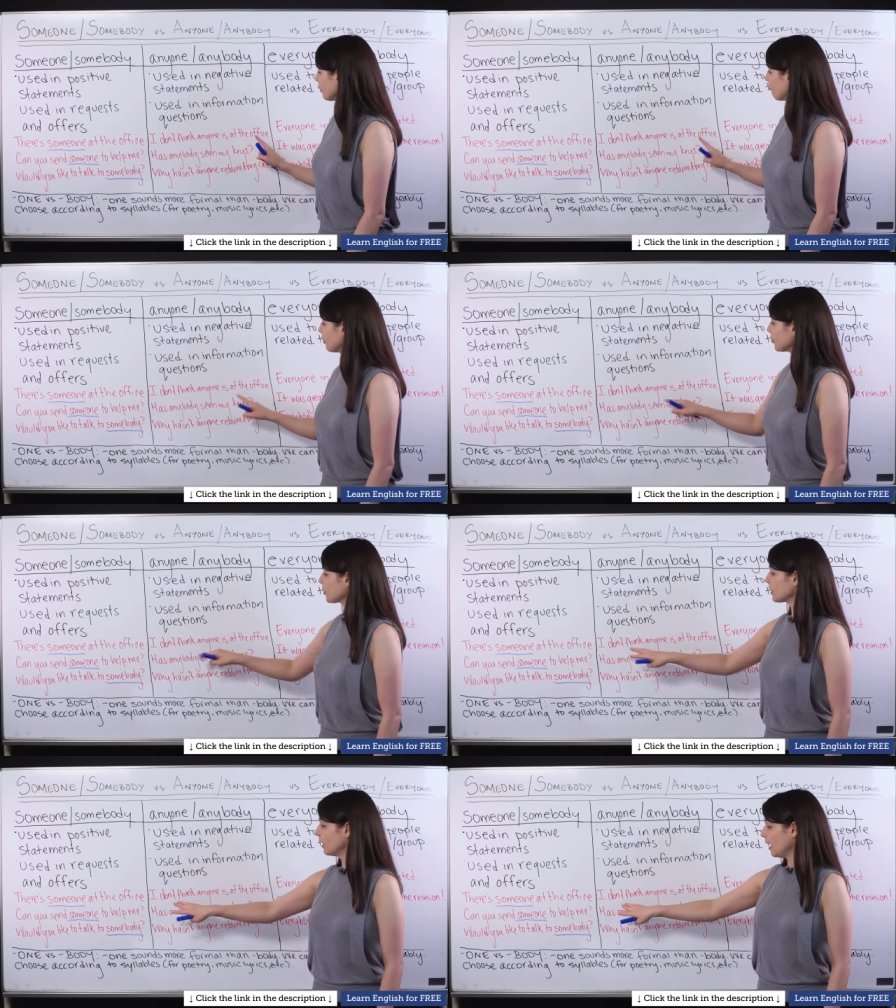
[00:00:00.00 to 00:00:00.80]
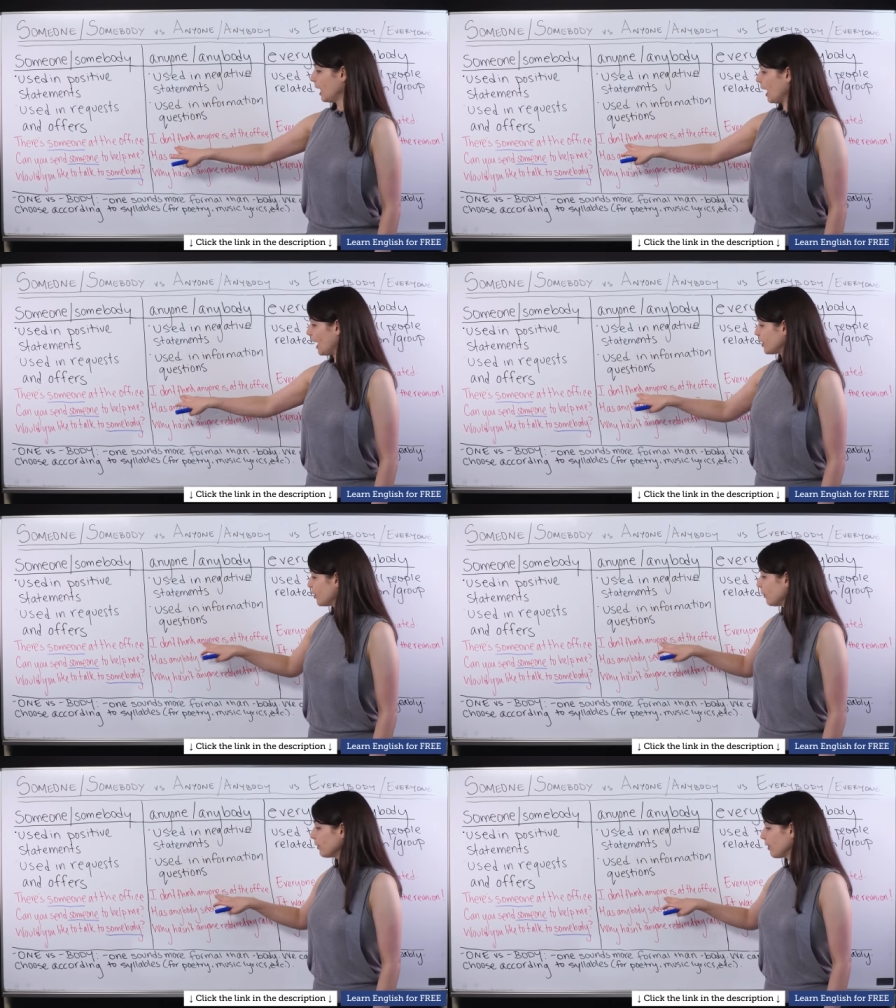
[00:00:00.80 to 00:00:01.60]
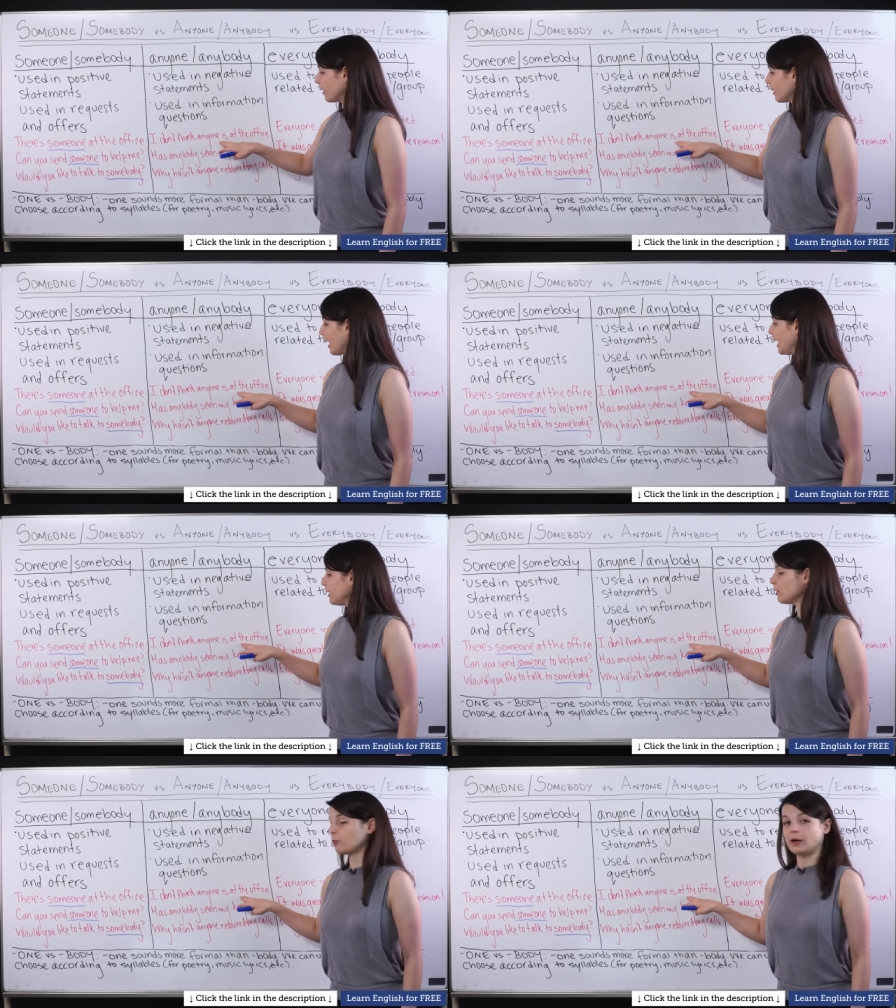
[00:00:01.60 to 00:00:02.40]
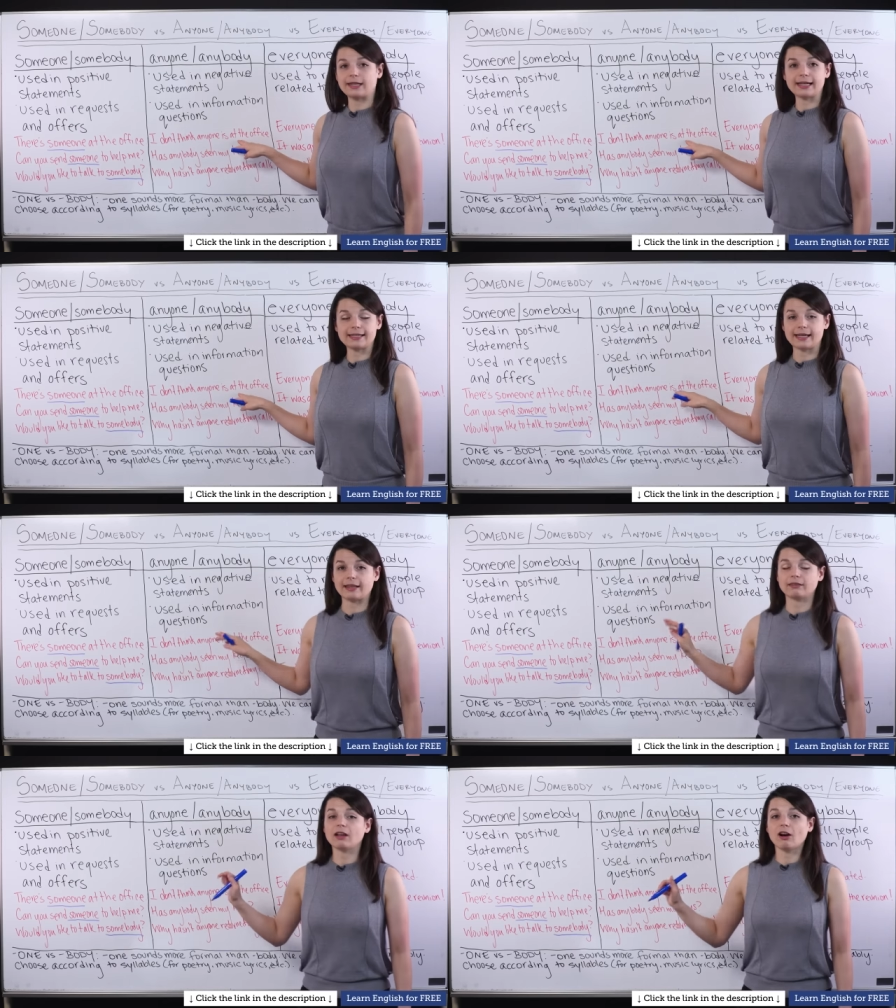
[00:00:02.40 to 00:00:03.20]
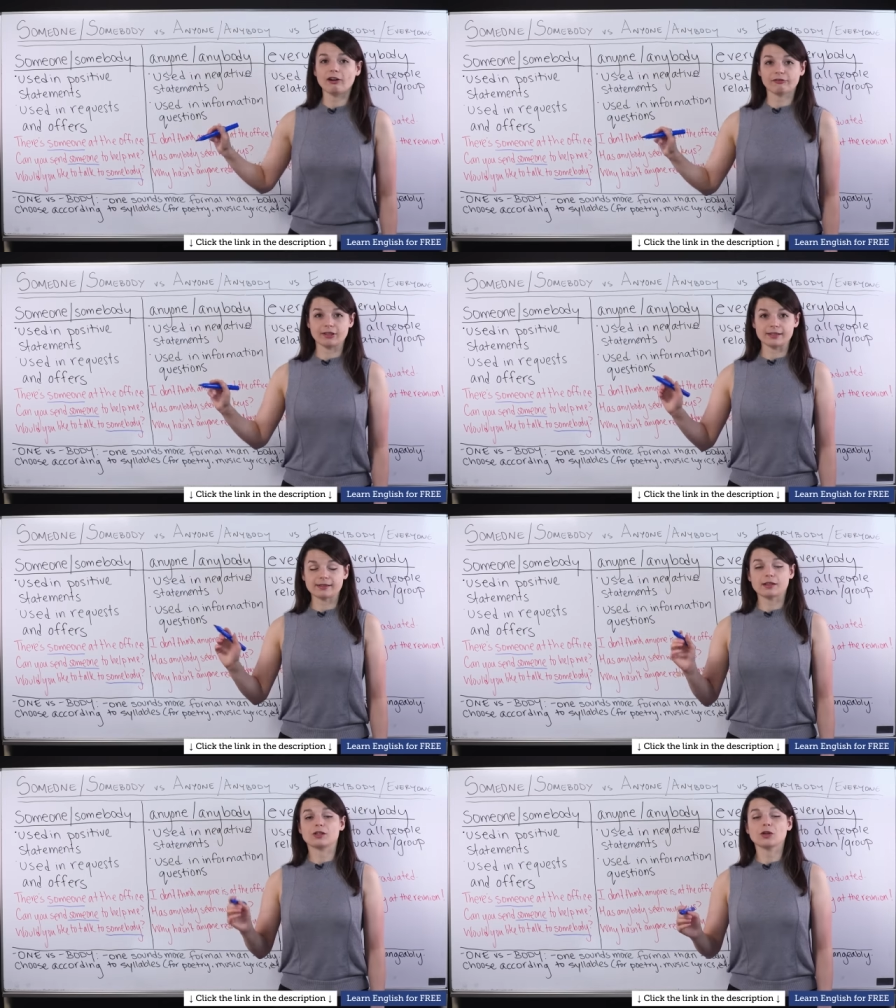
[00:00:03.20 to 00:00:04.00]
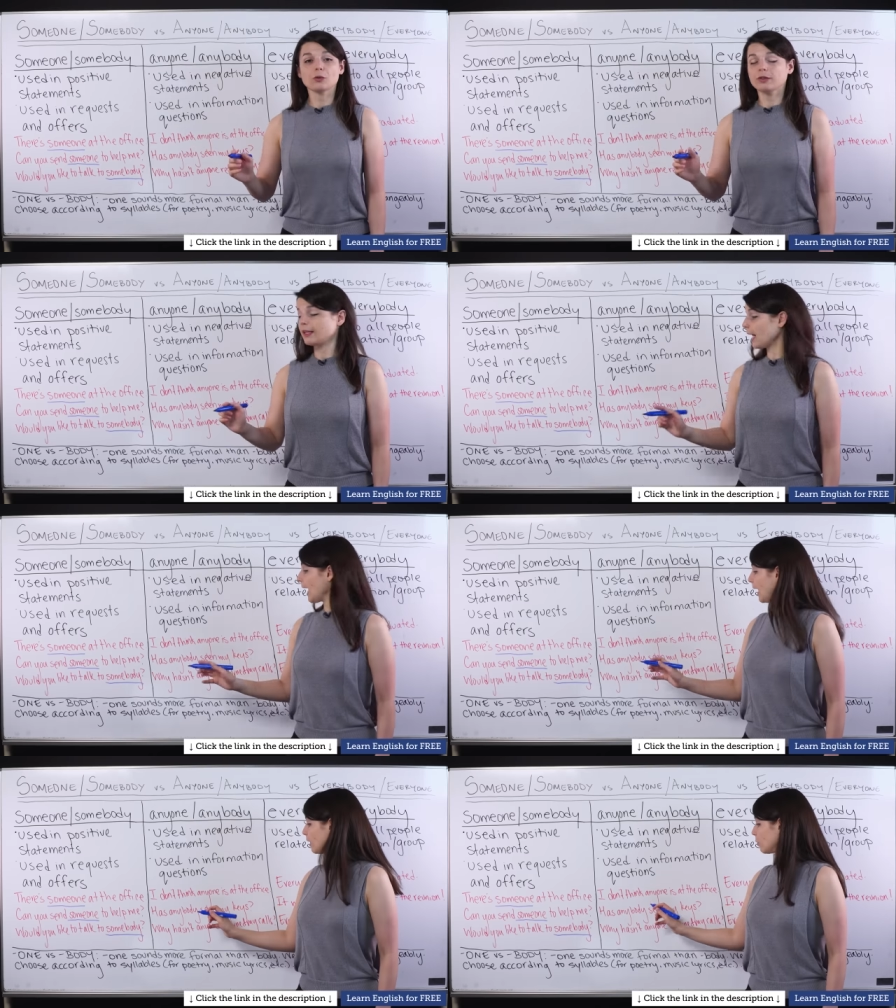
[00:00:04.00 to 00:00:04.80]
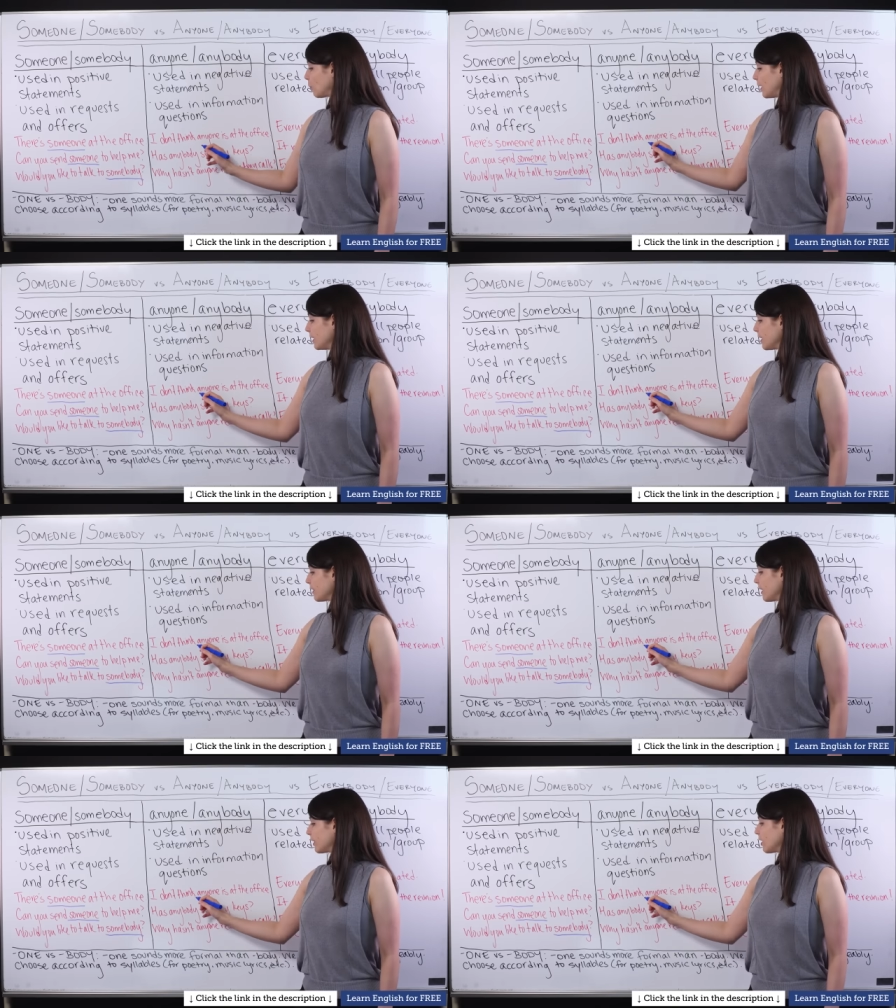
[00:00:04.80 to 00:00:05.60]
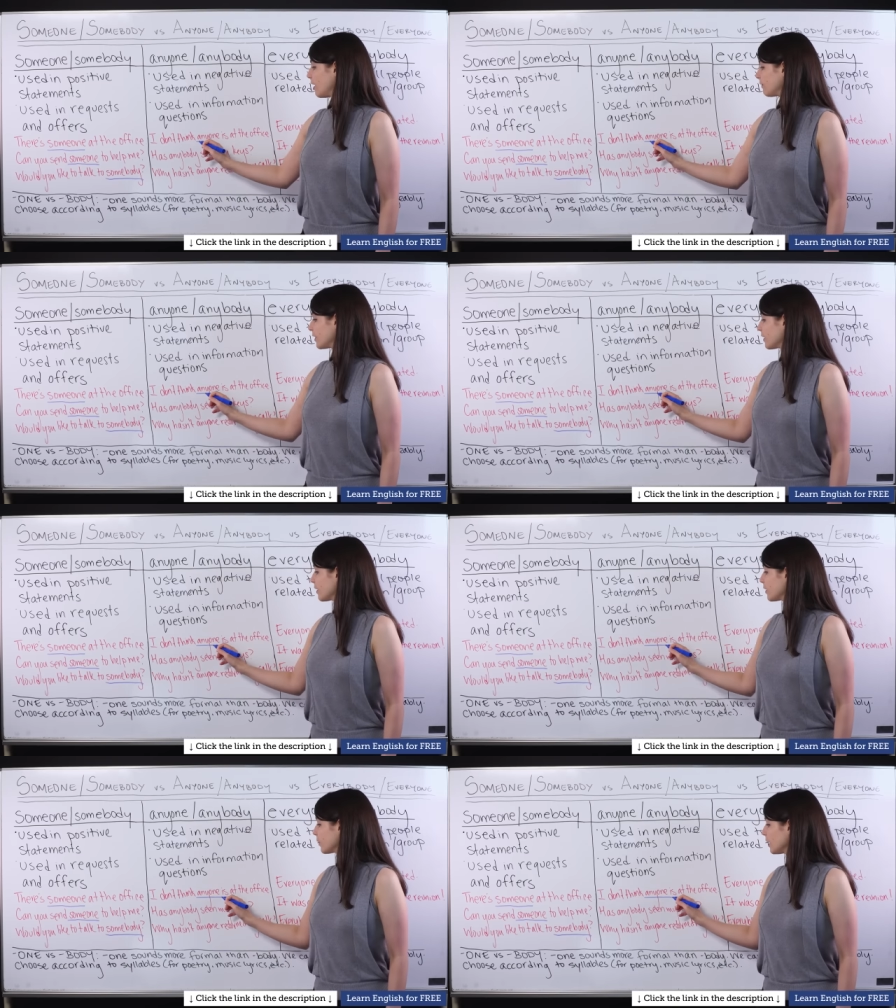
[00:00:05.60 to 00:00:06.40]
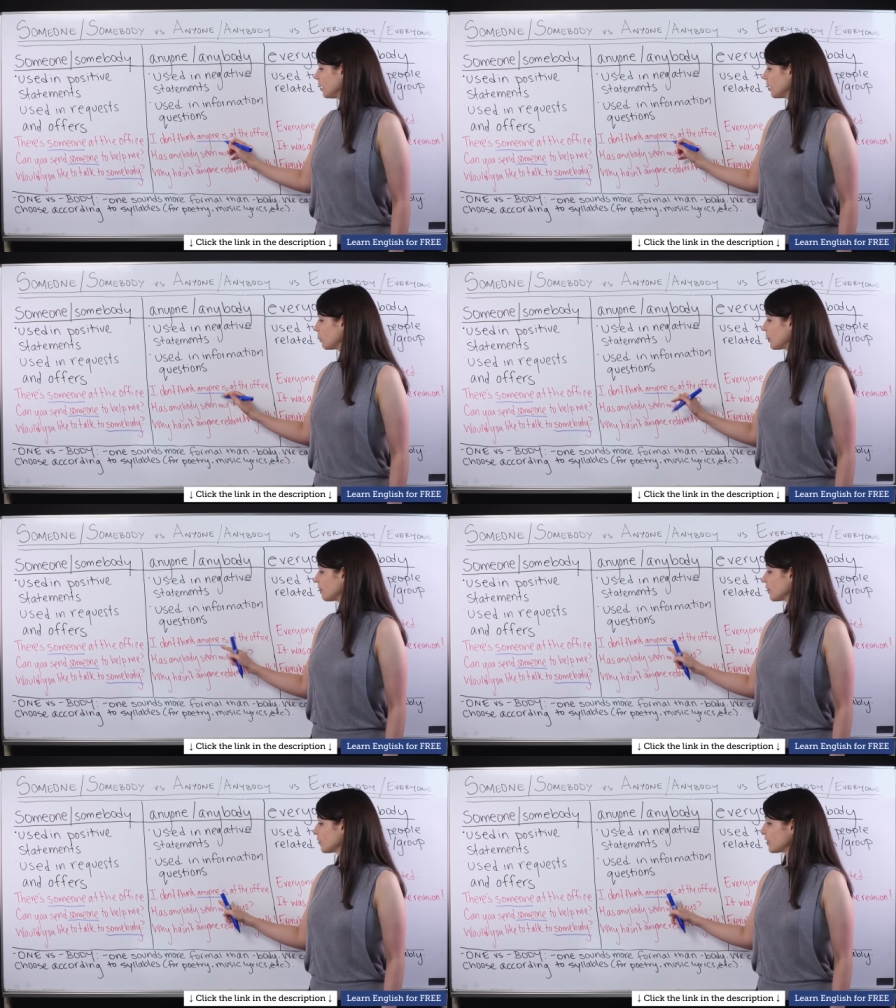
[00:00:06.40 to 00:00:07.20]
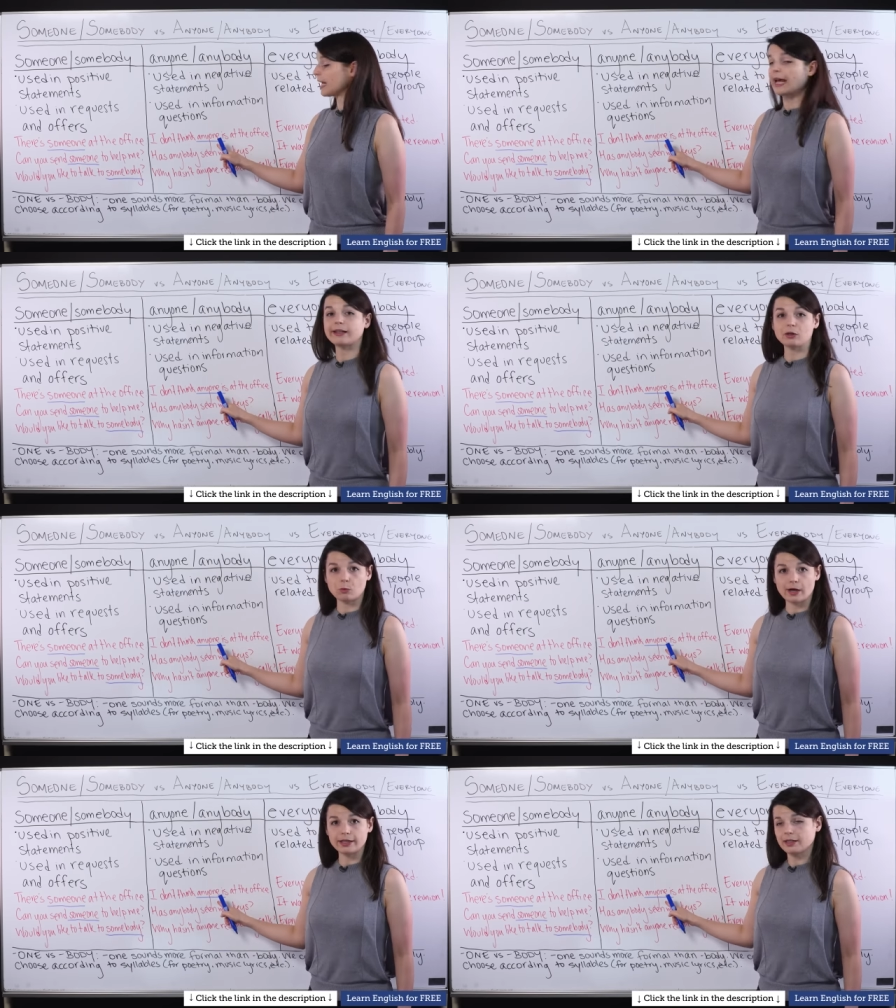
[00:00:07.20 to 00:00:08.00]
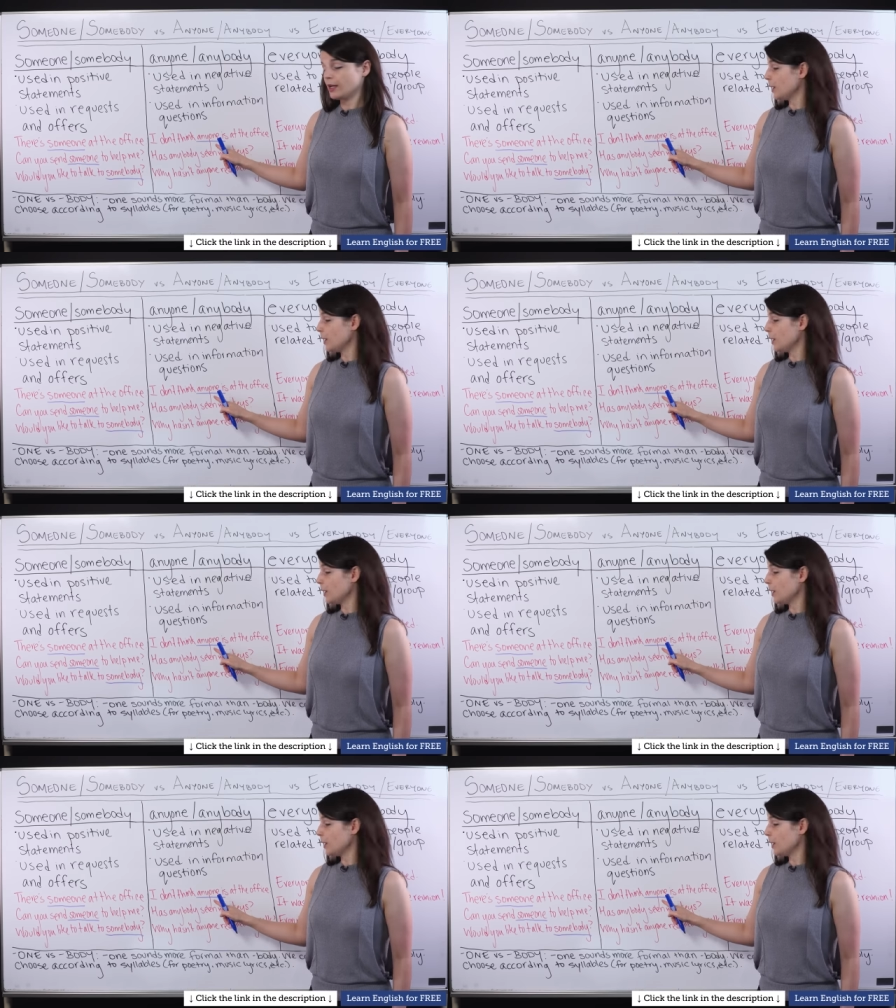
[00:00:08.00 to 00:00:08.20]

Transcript: First, I don't think anyone is at the office. Don't think anyone is at the office. So here we've used anyone